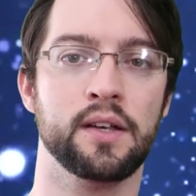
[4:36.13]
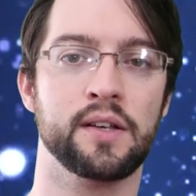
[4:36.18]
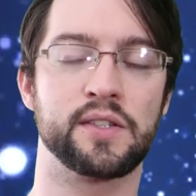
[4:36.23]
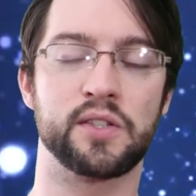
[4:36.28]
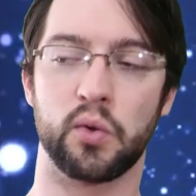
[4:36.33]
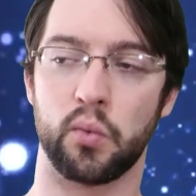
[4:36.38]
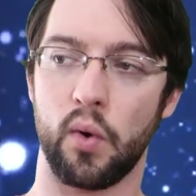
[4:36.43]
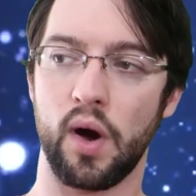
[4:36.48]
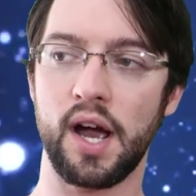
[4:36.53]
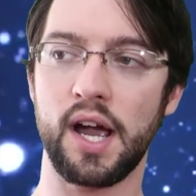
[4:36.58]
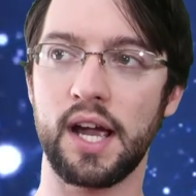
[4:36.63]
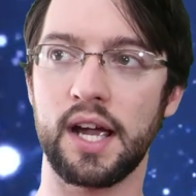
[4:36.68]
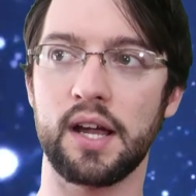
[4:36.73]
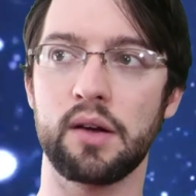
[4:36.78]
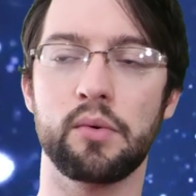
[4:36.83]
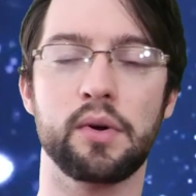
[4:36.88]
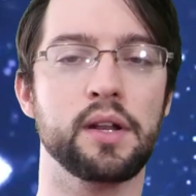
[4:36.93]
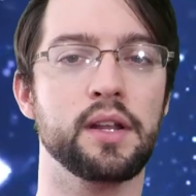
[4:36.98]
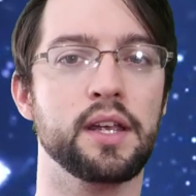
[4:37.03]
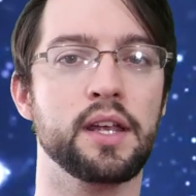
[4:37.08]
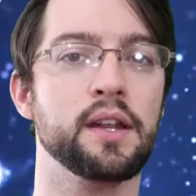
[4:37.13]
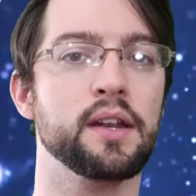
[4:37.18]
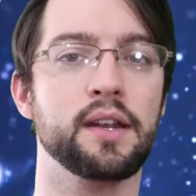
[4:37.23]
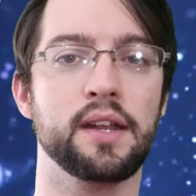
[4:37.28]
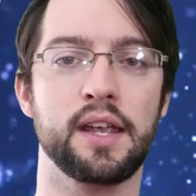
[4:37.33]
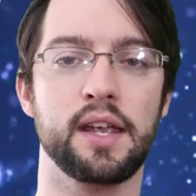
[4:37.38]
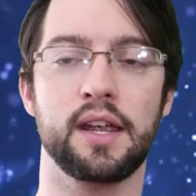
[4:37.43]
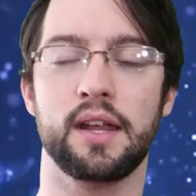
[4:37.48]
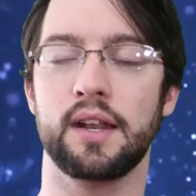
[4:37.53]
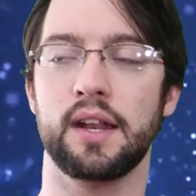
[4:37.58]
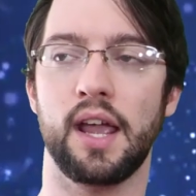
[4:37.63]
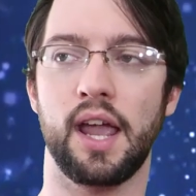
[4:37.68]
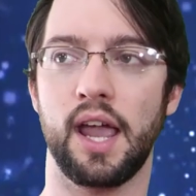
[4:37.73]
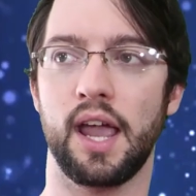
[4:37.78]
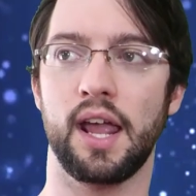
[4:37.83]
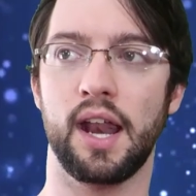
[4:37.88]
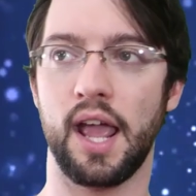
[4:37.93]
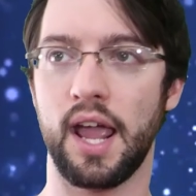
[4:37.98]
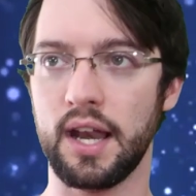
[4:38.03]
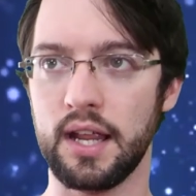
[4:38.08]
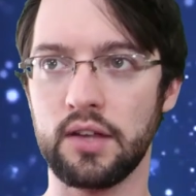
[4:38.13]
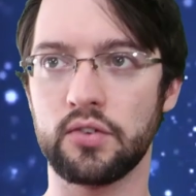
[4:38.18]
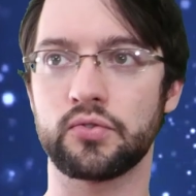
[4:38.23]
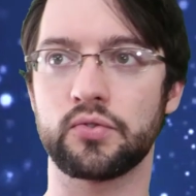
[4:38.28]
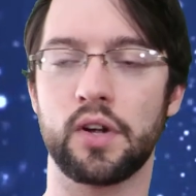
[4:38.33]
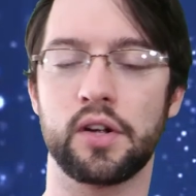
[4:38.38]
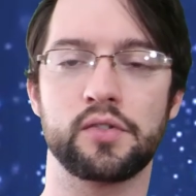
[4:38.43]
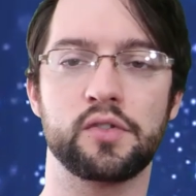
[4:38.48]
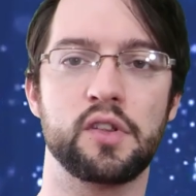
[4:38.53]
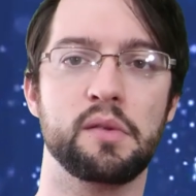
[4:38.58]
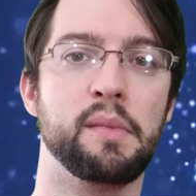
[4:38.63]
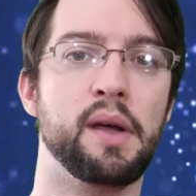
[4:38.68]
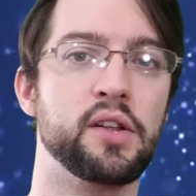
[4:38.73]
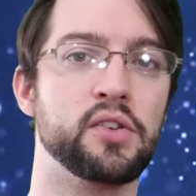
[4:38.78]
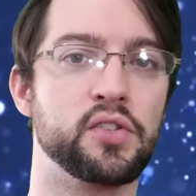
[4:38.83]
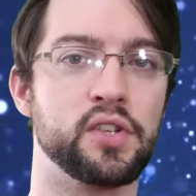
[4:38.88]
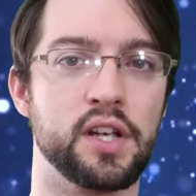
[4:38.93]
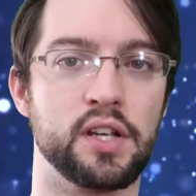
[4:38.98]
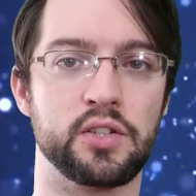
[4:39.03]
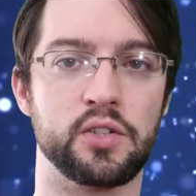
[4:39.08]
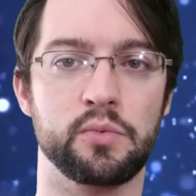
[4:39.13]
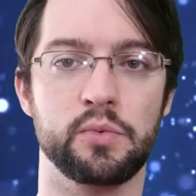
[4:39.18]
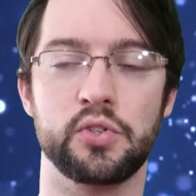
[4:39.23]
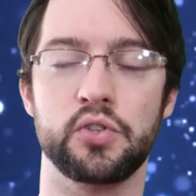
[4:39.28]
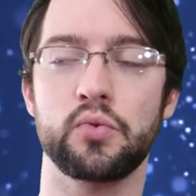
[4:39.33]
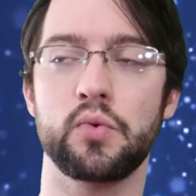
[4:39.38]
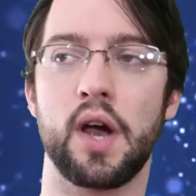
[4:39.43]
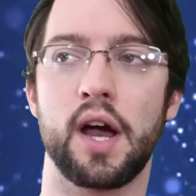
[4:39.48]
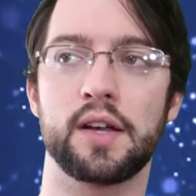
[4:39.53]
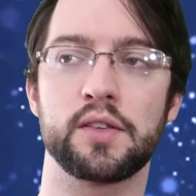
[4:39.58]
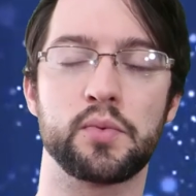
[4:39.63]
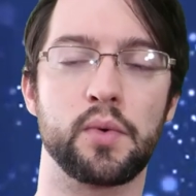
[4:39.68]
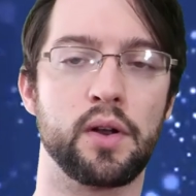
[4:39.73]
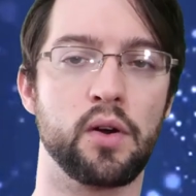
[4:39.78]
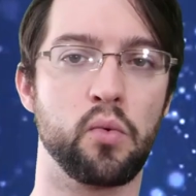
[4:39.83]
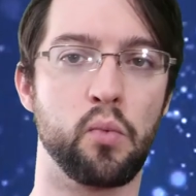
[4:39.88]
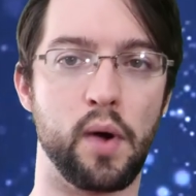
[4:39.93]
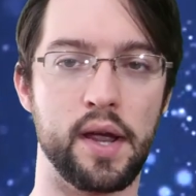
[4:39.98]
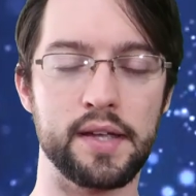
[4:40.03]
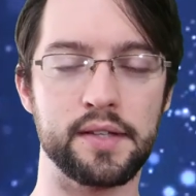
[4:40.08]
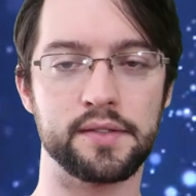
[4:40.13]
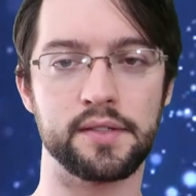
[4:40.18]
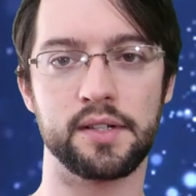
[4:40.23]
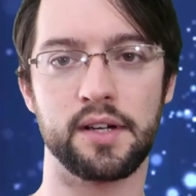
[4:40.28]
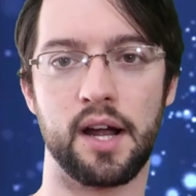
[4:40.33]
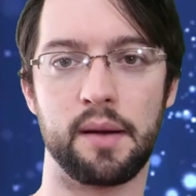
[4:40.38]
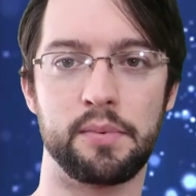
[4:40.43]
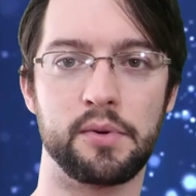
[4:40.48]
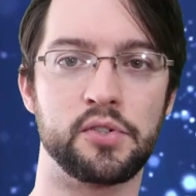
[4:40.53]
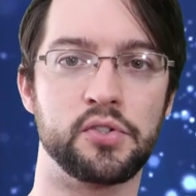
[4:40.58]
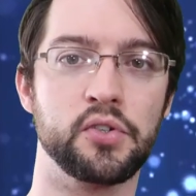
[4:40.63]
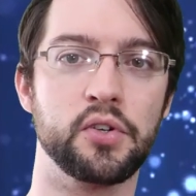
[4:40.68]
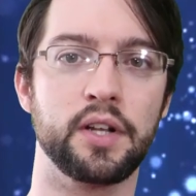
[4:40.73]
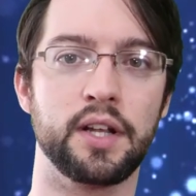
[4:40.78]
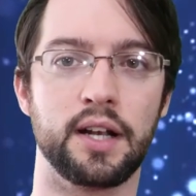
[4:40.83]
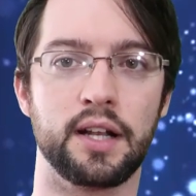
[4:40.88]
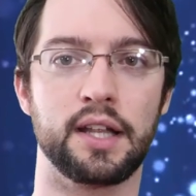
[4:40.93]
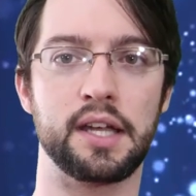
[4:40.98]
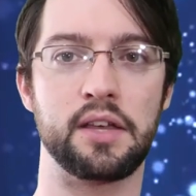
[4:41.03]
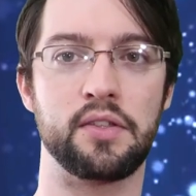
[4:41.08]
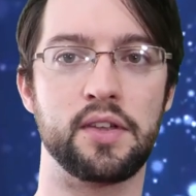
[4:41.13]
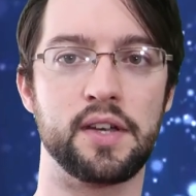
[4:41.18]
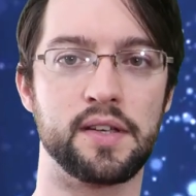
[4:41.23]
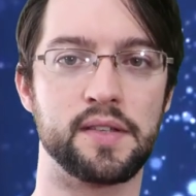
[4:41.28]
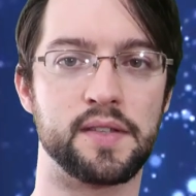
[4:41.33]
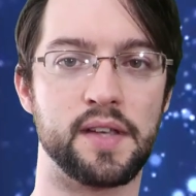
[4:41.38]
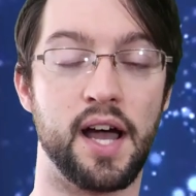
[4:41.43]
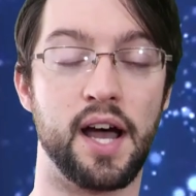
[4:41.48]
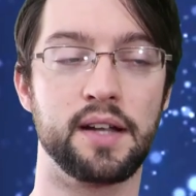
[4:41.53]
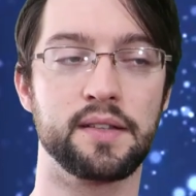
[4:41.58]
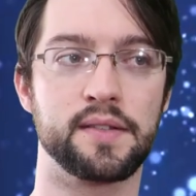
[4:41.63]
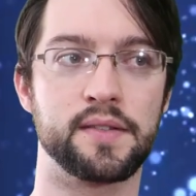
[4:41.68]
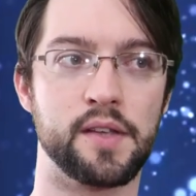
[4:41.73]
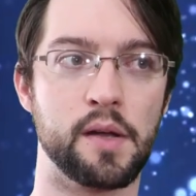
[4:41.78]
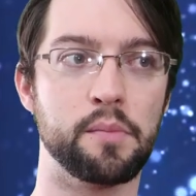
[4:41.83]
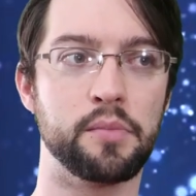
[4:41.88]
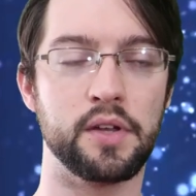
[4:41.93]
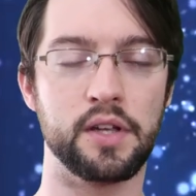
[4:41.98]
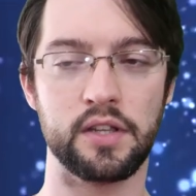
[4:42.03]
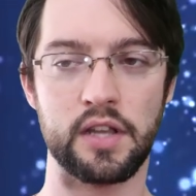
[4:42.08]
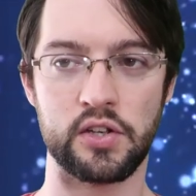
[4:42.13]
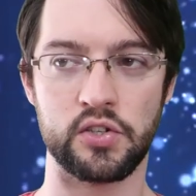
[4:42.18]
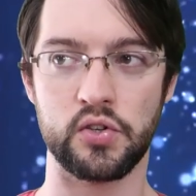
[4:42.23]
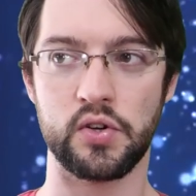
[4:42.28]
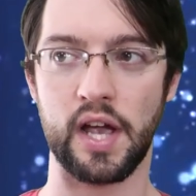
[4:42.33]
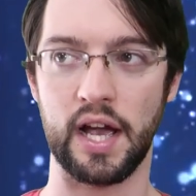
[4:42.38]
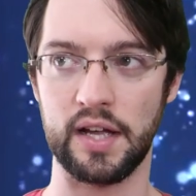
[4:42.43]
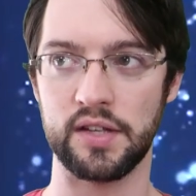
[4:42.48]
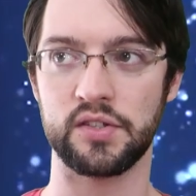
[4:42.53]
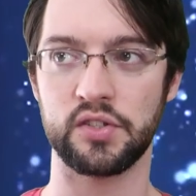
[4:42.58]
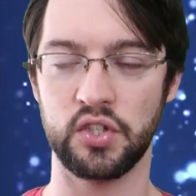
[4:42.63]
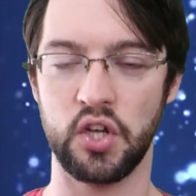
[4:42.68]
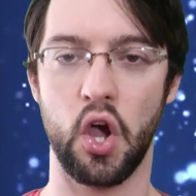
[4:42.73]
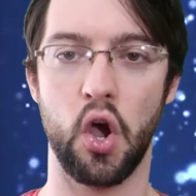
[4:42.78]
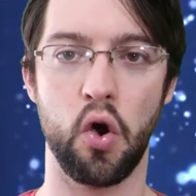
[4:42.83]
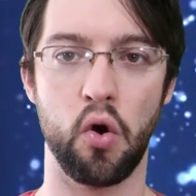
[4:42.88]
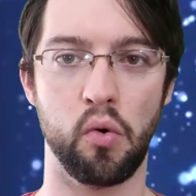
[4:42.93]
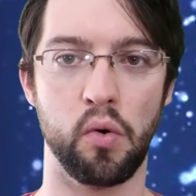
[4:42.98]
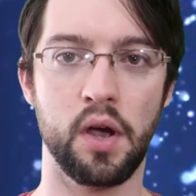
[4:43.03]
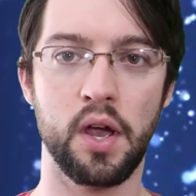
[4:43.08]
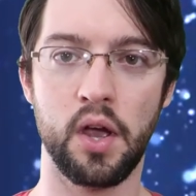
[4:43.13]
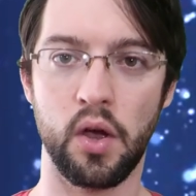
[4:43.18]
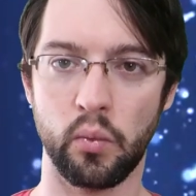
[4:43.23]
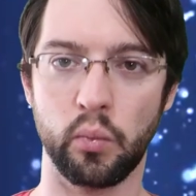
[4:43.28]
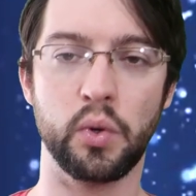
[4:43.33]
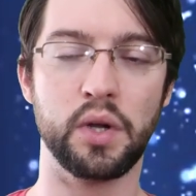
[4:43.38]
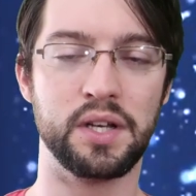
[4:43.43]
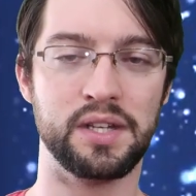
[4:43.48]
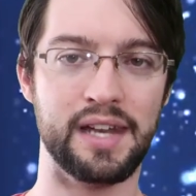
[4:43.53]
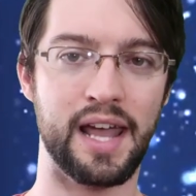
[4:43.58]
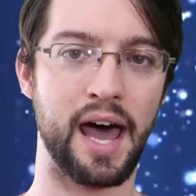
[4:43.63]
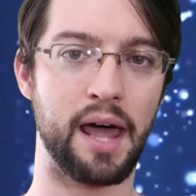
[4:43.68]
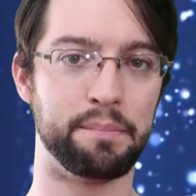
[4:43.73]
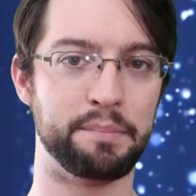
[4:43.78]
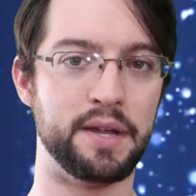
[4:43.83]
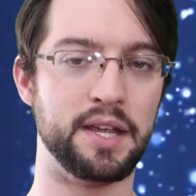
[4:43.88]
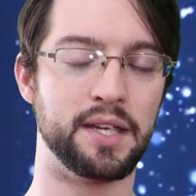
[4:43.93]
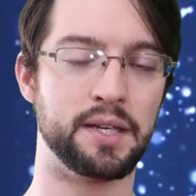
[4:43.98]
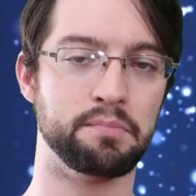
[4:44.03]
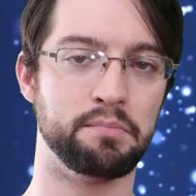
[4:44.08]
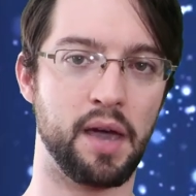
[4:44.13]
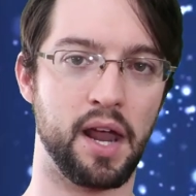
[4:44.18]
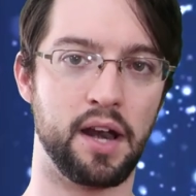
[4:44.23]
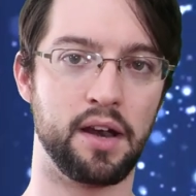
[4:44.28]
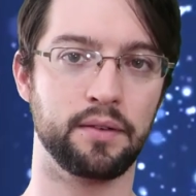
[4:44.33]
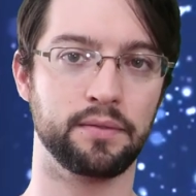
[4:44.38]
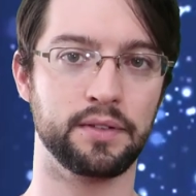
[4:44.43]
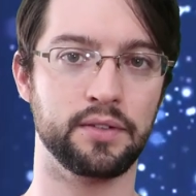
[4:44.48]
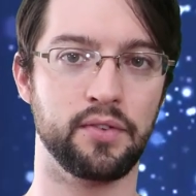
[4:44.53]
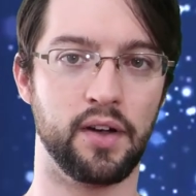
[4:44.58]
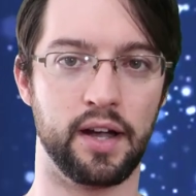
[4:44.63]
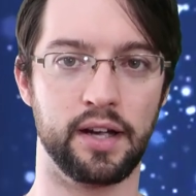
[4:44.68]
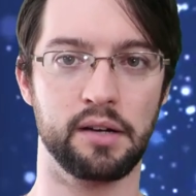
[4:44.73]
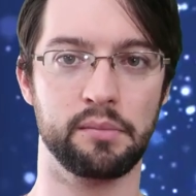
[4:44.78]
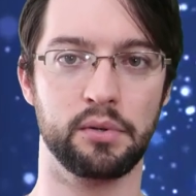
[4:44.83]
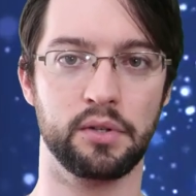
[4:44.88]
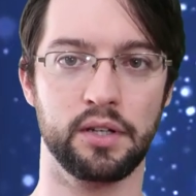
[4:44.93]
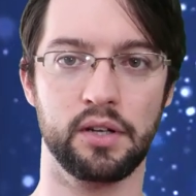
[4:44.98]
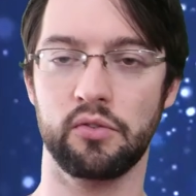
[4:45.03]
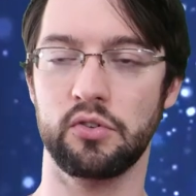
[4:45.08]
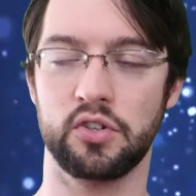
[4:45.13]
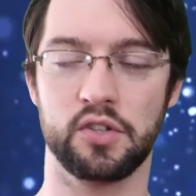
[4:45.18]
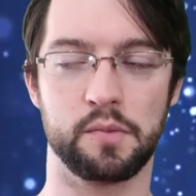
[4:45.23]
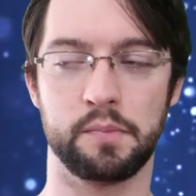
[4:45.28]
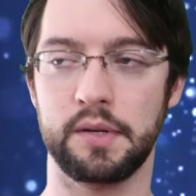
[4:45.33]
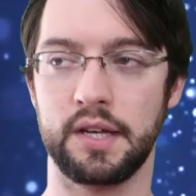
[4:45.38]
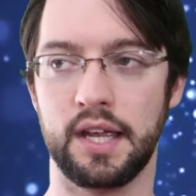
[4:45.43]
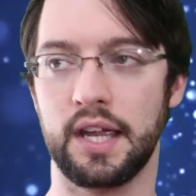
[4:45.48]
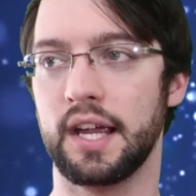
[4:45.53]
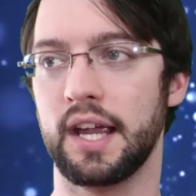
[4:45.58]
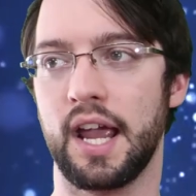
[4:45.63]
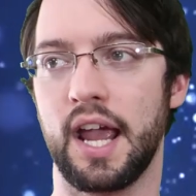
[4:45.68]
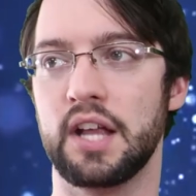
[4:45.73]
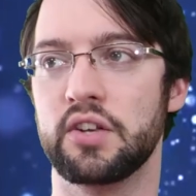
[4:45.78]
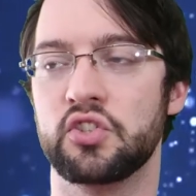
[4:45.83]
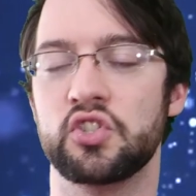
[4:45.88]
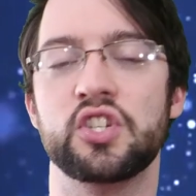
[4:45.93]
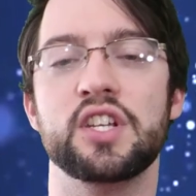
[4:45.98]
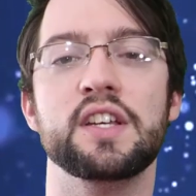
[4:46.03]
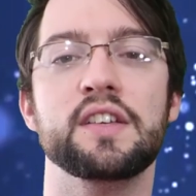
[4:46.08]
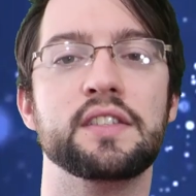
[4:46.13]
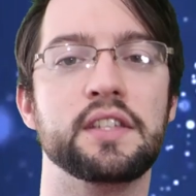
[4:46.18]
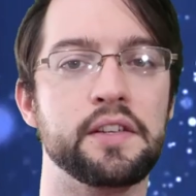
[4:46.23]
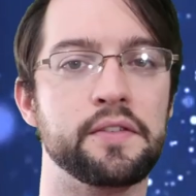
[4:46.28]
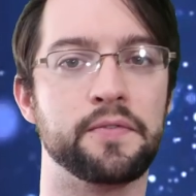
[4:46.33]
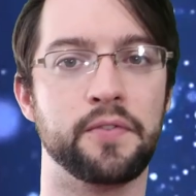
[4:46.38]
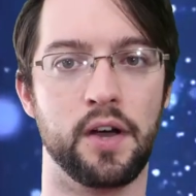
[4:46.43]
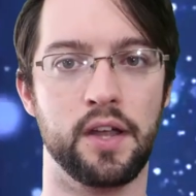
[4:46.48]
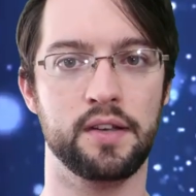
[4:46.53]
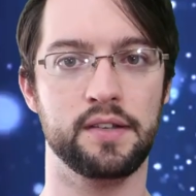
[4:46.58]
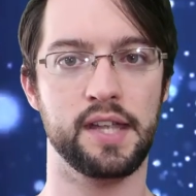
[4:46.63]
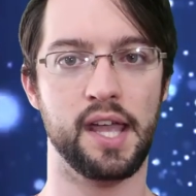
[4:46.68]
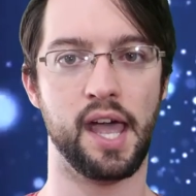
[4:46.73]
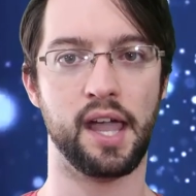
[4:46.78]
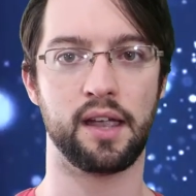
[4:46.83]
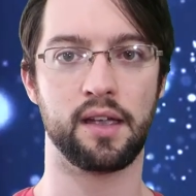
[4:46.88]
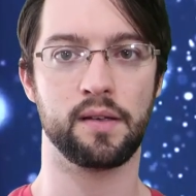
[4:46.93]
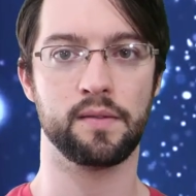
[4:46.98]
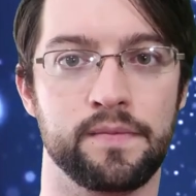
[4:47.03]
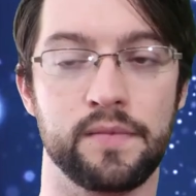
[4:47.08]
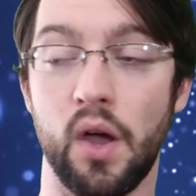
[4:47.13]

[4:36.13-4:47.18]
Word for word: So why would in in in any stretch of the imagination would you guys want to waste an opportunity like this on something that you guys know would not be competitively viable? It would just be a, a cheesy fun deck.